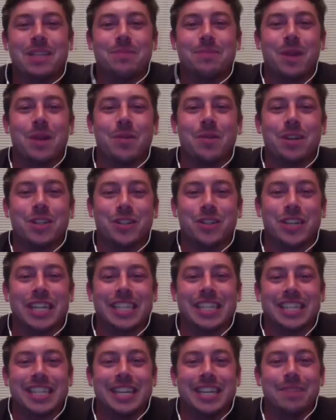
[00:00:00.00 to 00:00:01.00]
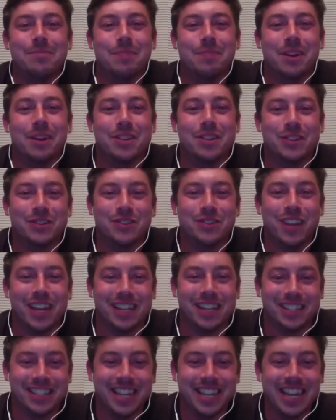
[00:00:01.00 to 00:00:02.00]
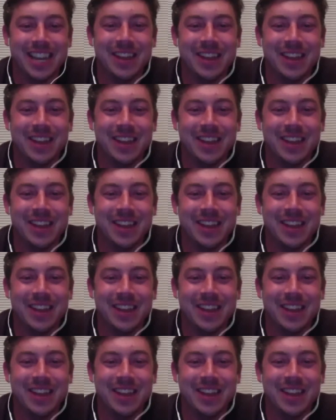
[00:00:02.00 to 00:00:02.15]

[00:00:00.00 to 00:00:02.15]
part was you didn't see your brother's face